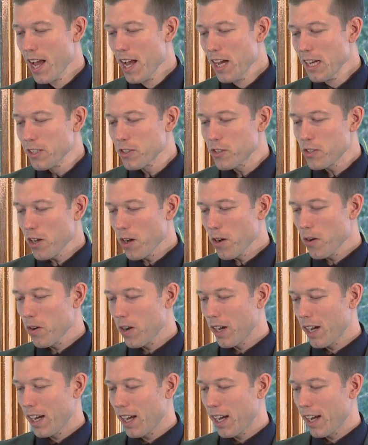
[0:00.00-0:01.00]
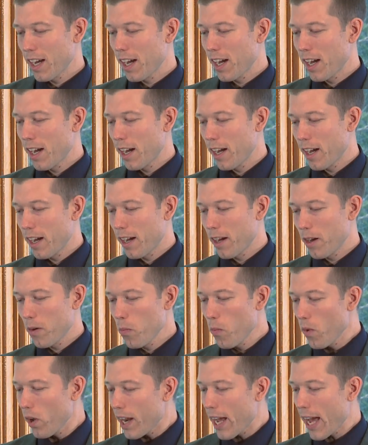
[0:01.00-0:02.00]
So
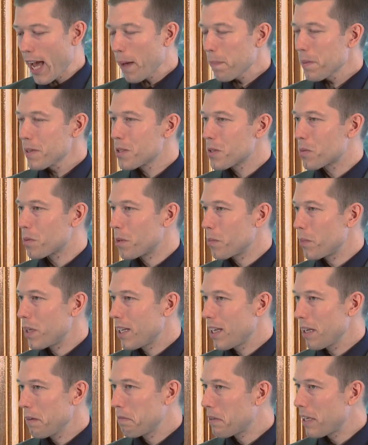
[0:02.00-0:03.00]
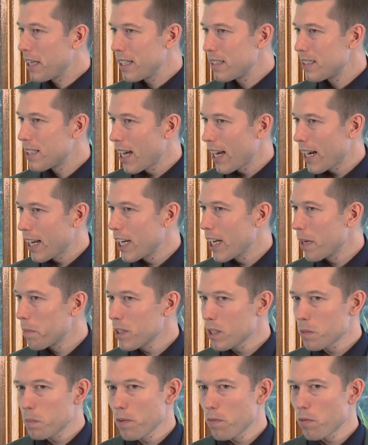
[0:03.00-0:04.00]
what happens when we give kids
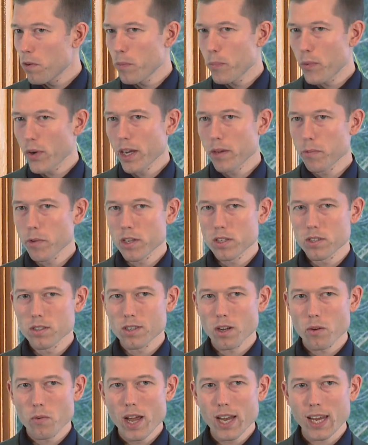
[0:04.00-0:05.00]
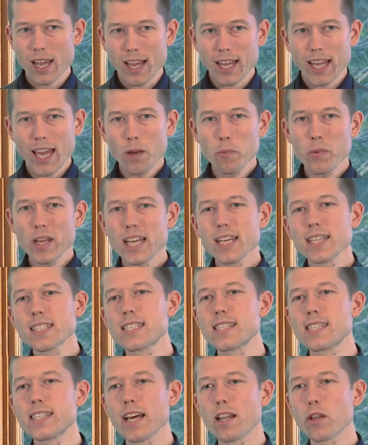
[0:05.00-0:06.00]
academics before brain regions are ready? Can we
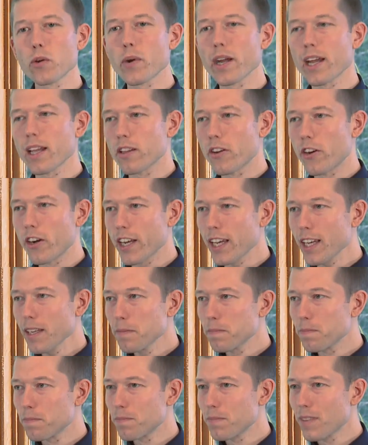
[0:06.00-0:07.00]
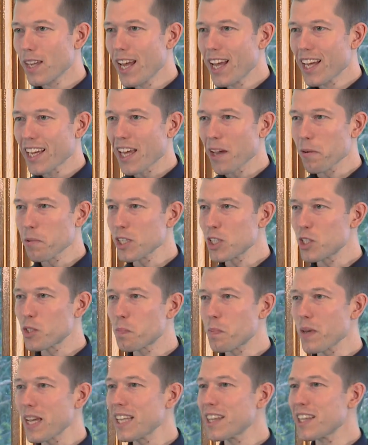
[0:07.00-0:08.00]
accelerate learning? Can we speed